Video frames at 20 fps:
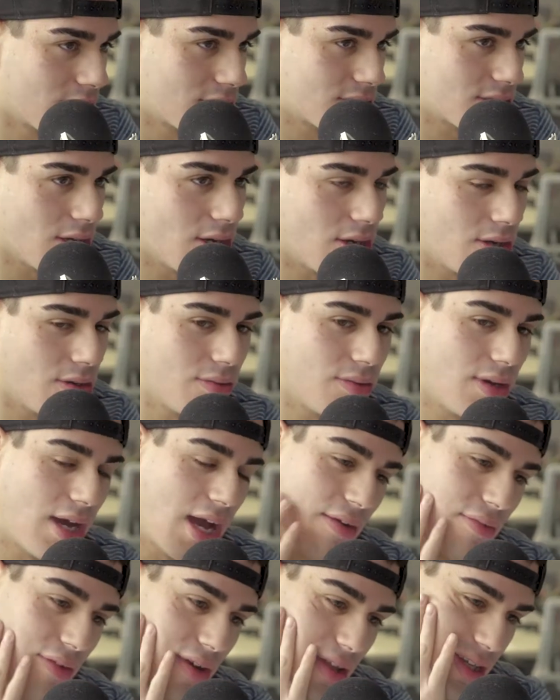So
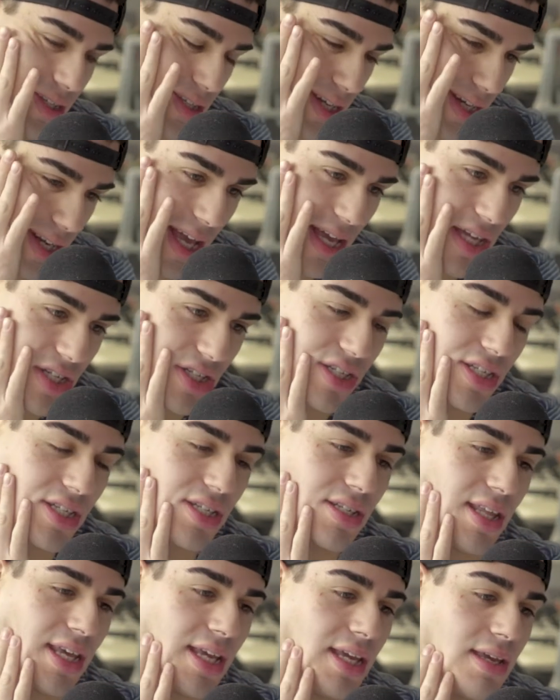I really started
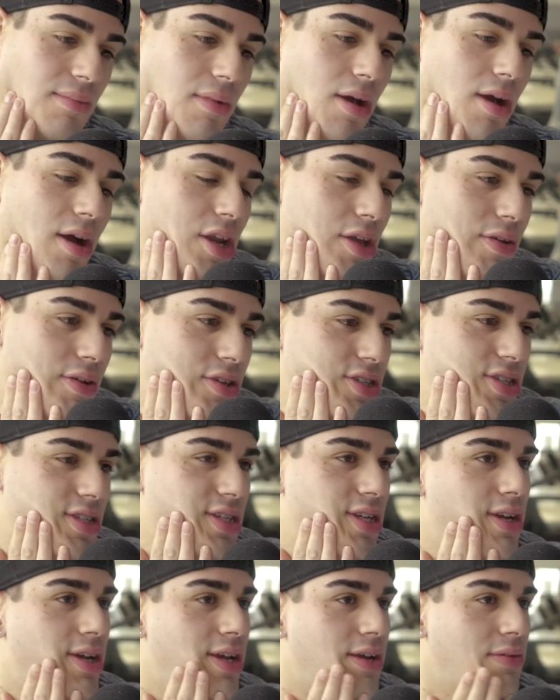audio
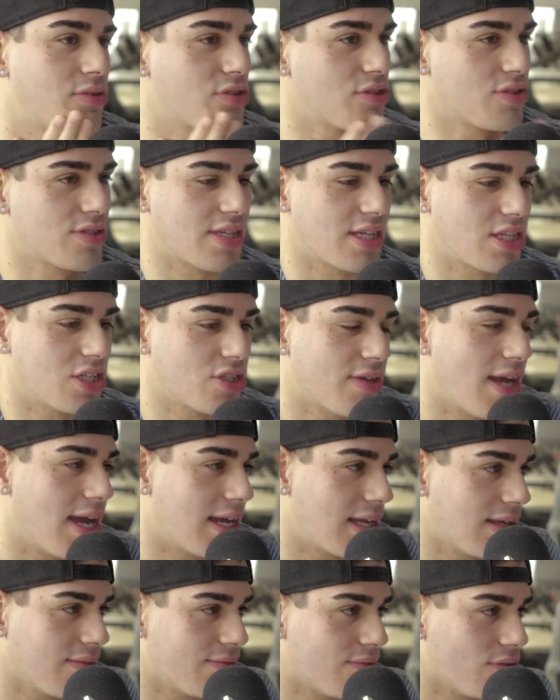engineering, which was like
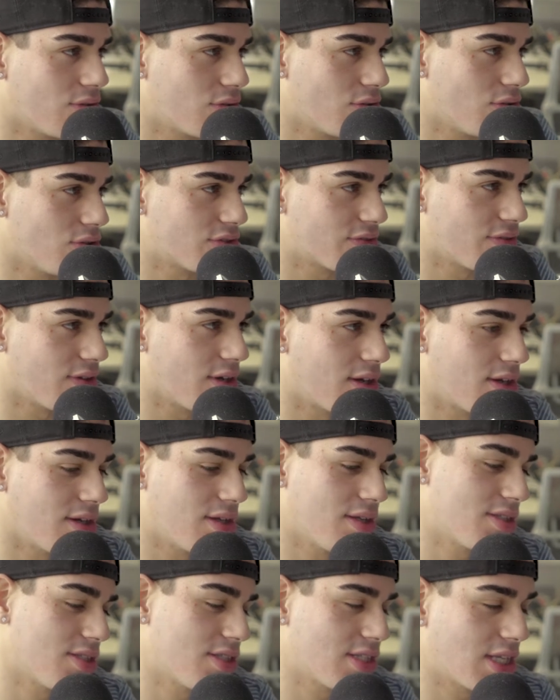tracking vocals for
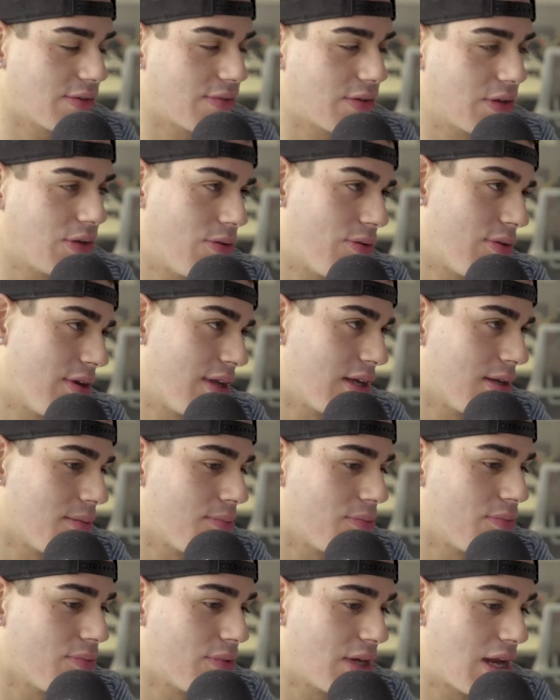artists, just like recording
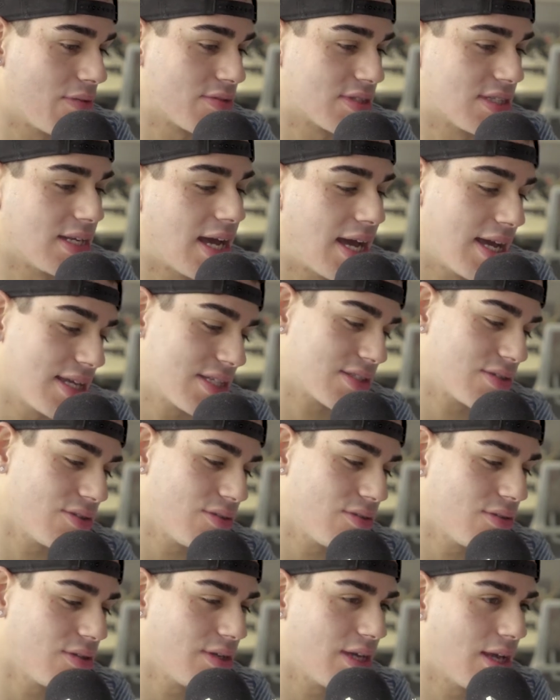them when I was in high
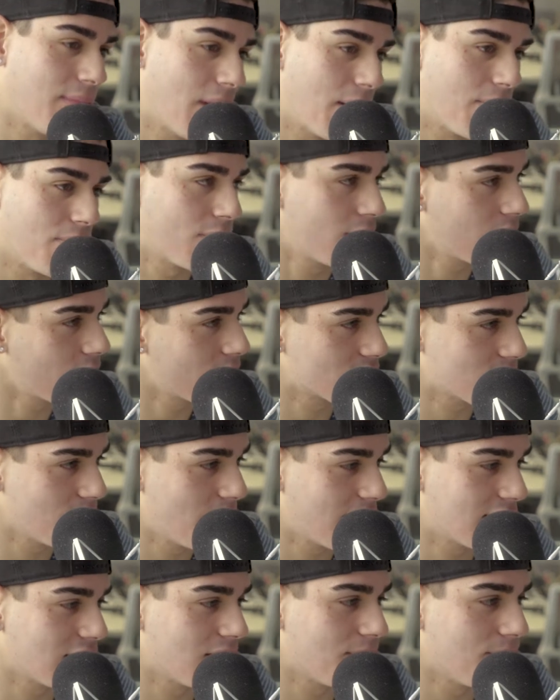school. And my brother was
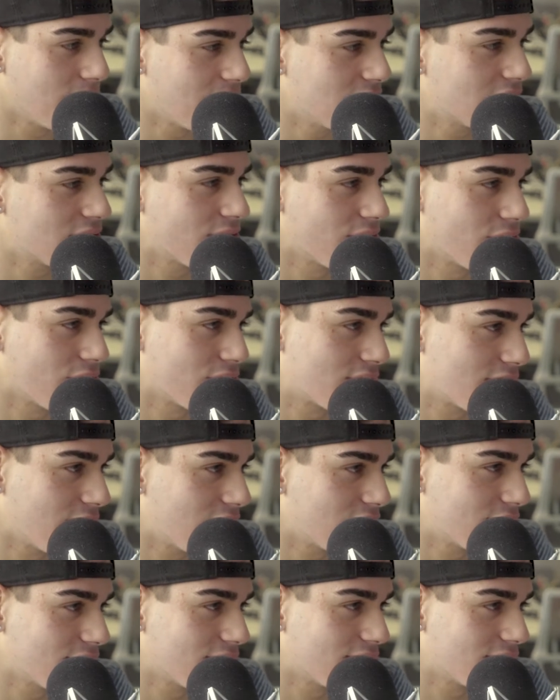making the beats for those
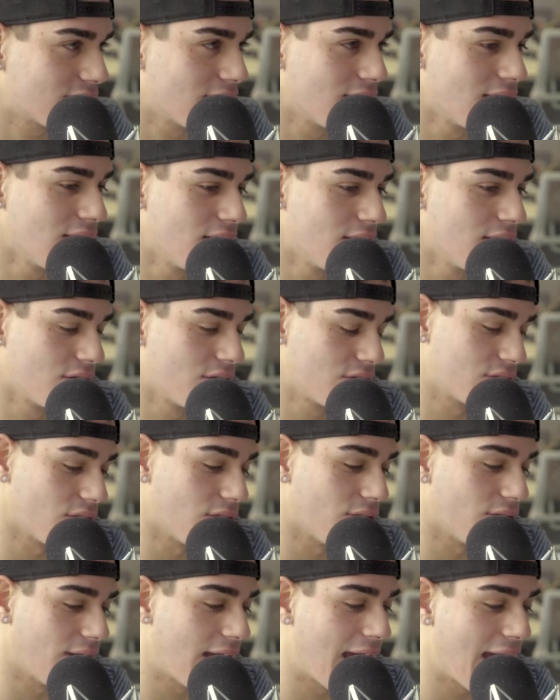sessions.
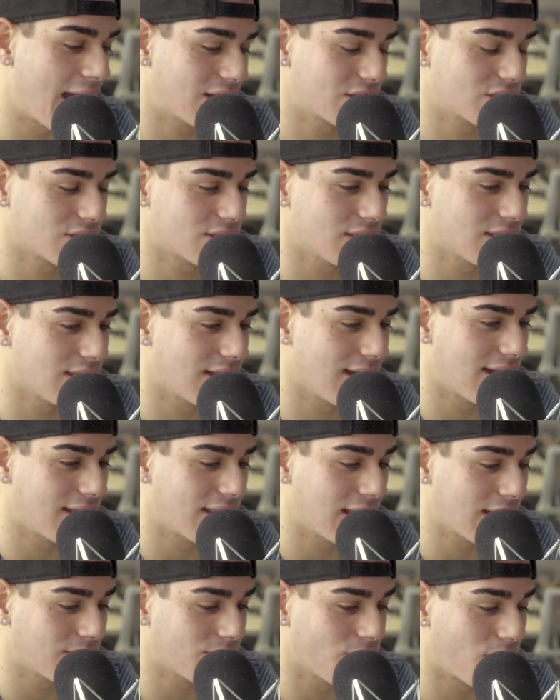So I
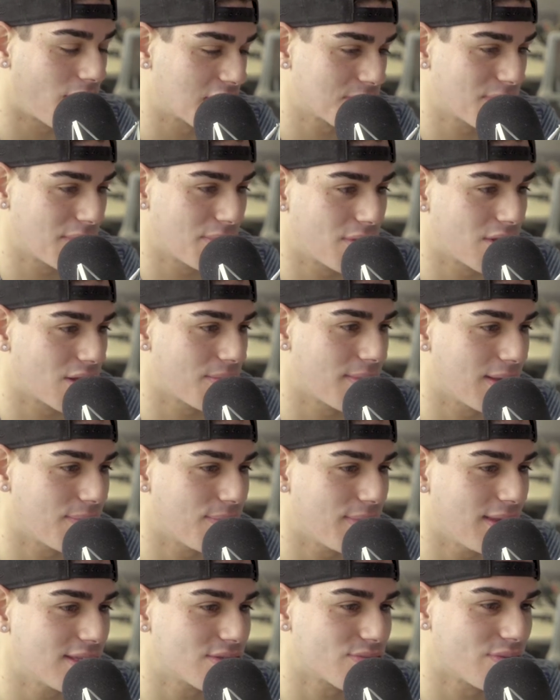like watched my brother make
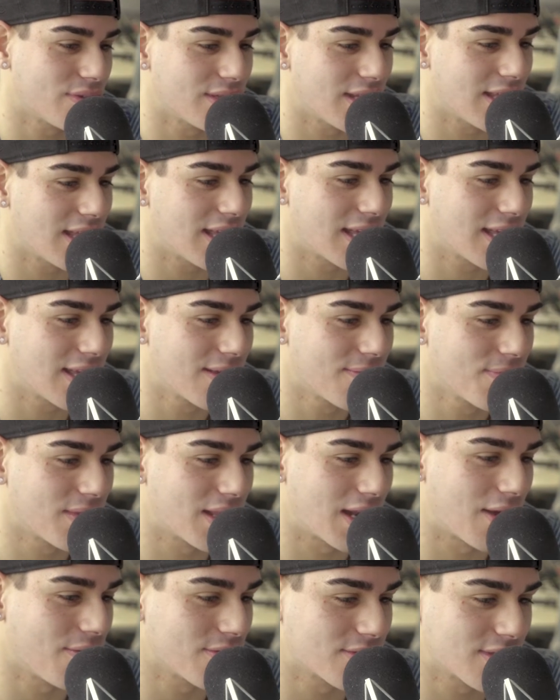beats one day,
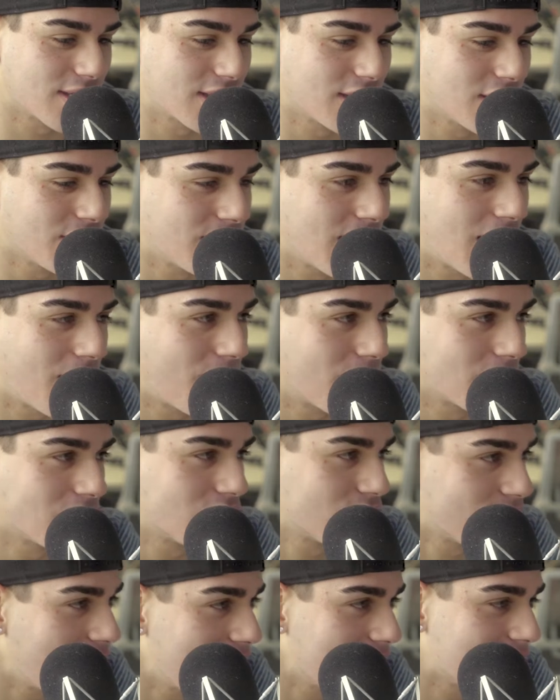and I was like, you know what, I want to
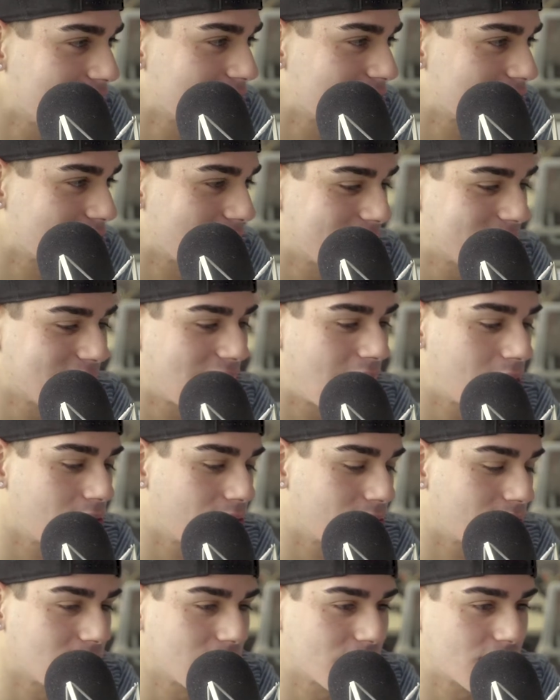try this. So I
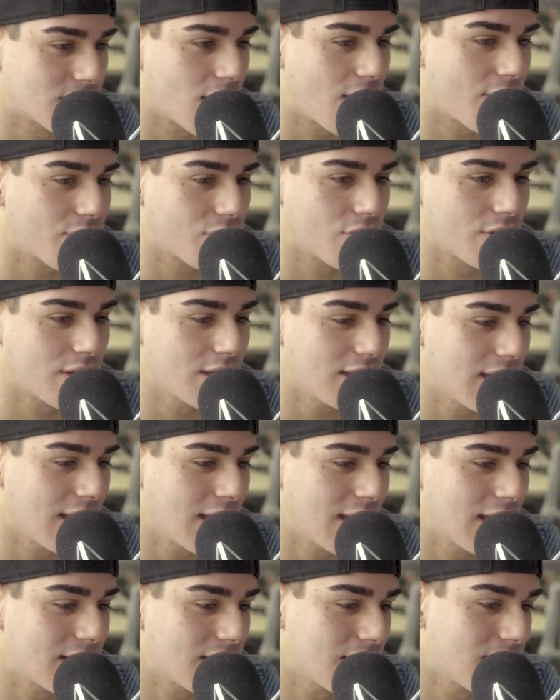downloaded the software he
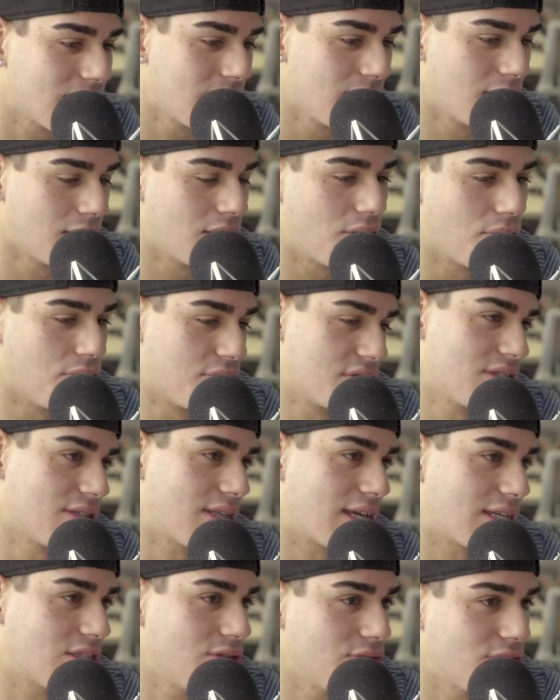had. Wasn't
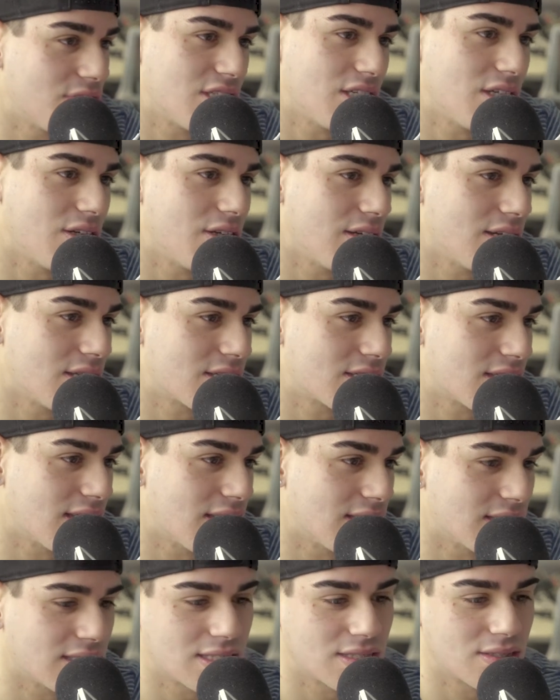like too serious
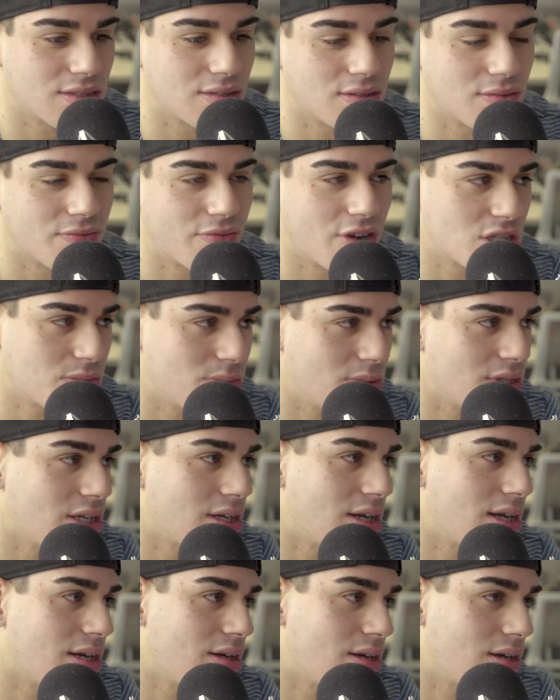until freshman
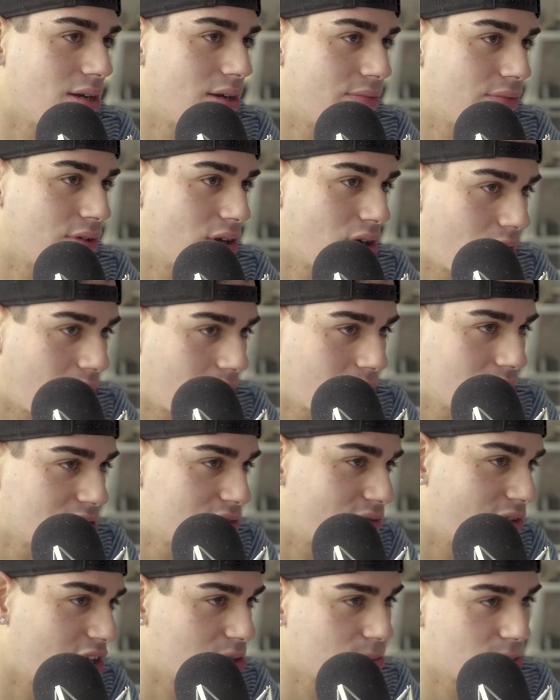year of
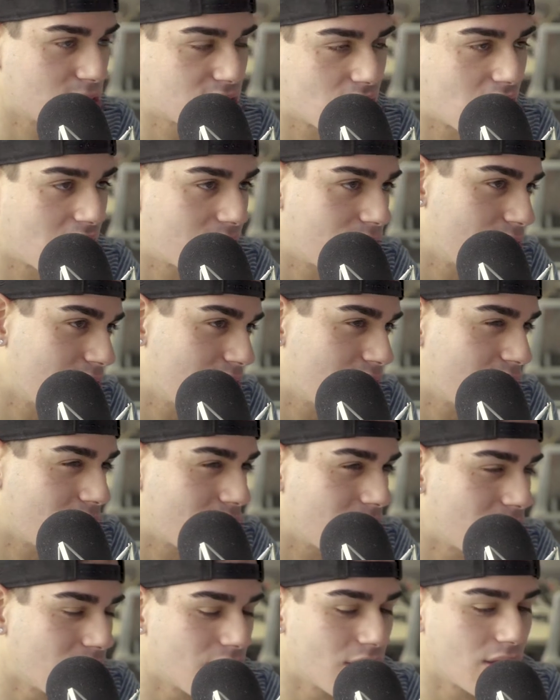college, sophomore year.